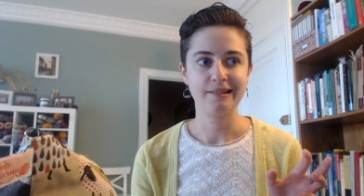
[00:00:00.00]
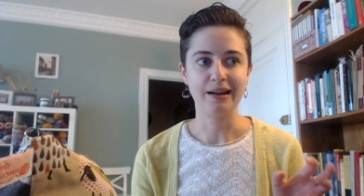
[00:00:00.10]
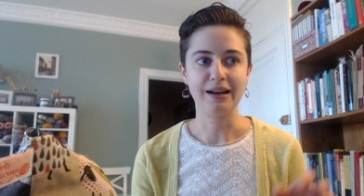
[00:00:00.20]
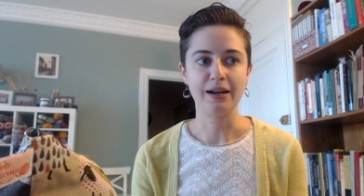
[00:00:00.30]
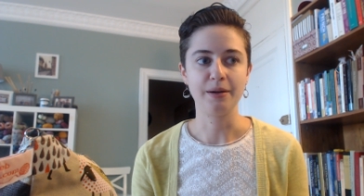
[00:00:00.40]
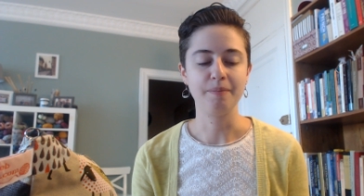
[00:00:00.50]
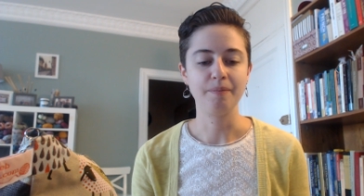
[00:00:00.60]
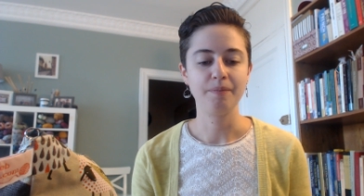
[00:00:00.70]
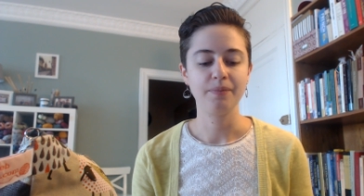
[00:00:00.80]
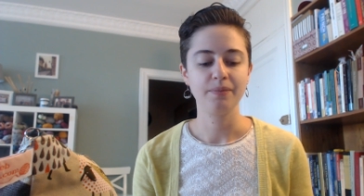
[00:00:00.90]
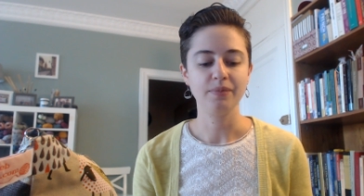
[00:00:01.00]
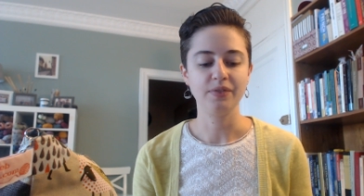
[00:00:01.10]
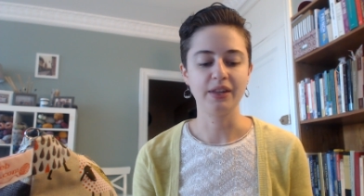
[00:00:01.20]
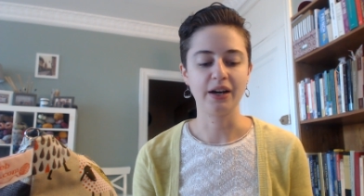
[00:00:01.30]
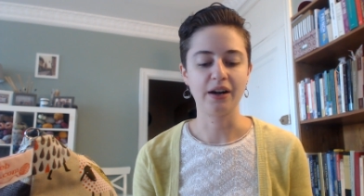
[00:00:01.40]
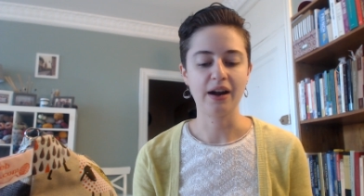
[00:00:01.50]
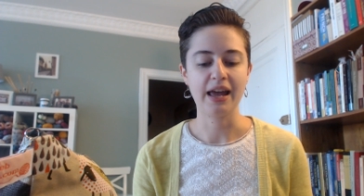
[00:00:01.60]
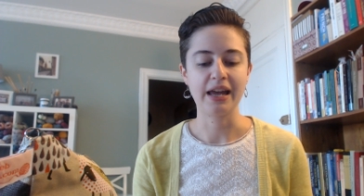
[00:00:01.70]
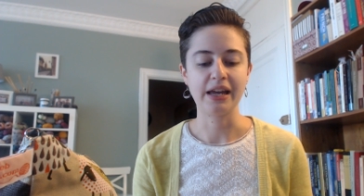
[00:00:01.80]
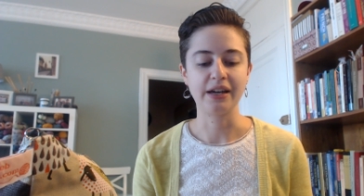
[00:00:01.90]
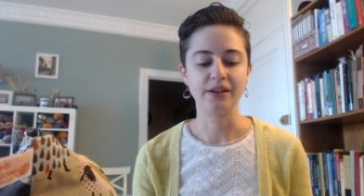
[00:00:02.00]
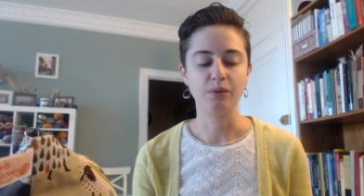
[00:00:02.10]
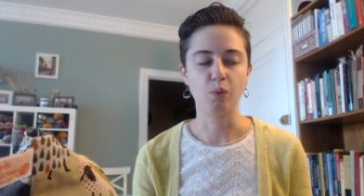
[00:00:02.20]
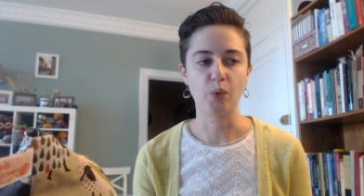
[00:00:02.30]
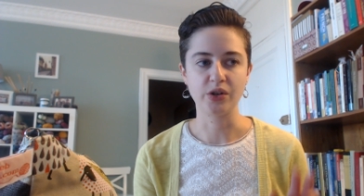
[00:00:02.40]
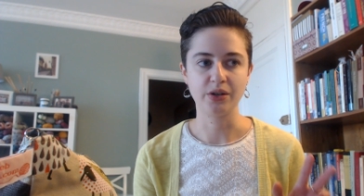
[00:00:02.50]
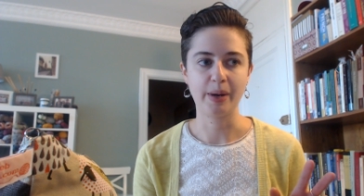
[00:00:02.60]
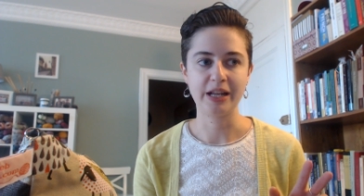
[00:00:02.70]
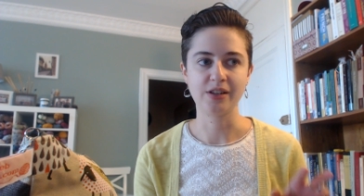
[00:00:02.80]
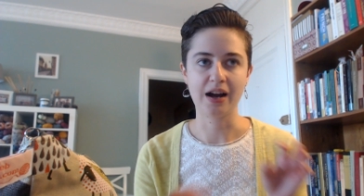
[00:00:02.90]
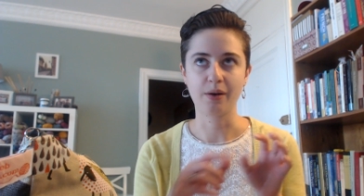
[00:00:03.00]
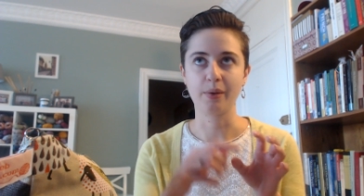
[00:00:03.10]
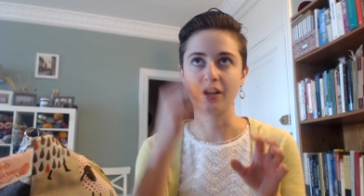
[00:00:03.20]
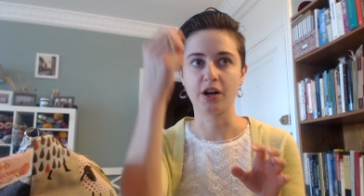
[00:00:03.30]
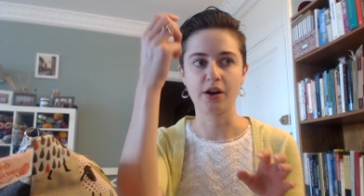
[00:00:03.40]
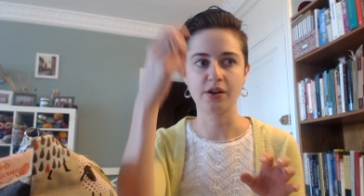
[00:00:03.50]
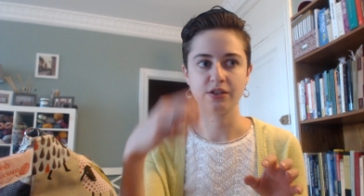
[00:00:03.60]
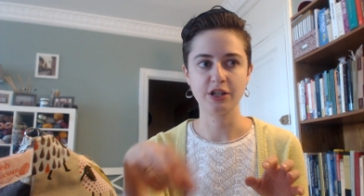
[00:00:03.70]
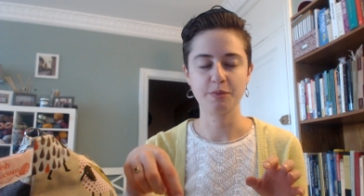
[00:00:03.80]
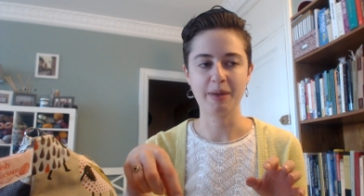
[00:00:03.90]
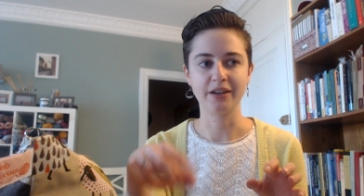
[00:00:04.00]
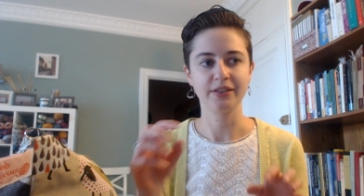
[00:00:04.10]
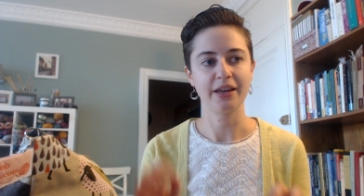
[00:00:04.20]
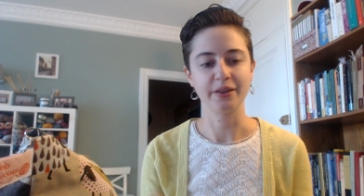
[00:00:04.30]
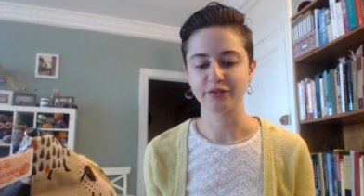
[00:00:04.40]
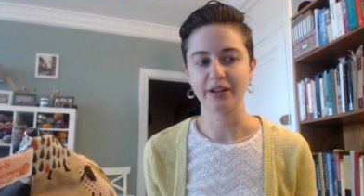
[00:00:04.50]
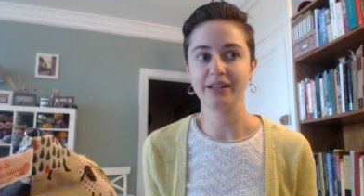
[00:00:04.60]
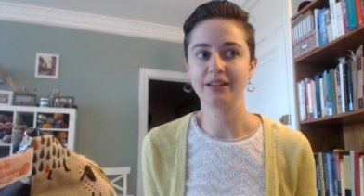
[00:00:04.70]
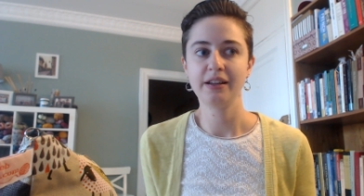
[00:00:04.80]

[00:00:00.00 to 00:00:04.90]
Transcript: Um, they're a worsted weight sock with a garter stitch panel down the front.